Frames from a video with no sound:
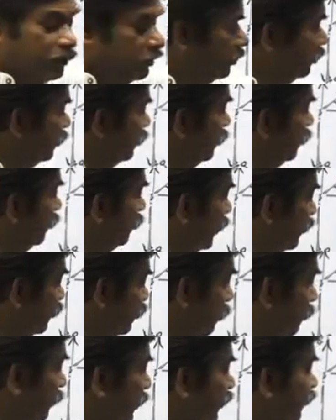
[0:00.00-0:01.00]
in place
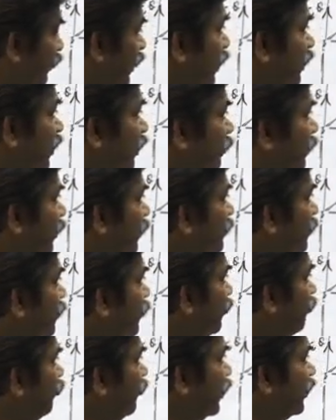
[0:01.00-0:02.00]
of B, we'll keep this,
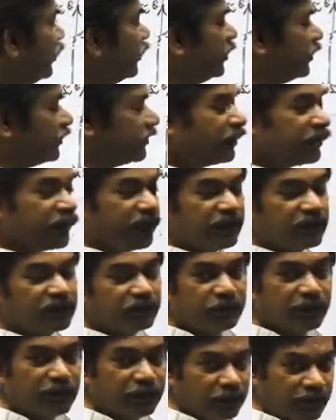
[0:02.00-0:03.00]
we'll get the resultant
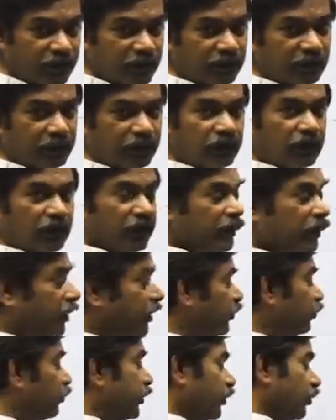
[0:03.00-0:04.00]
displacement.
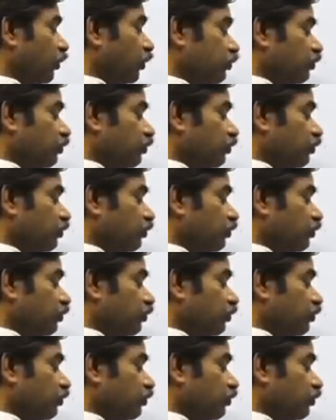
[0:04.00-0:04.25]
And you can also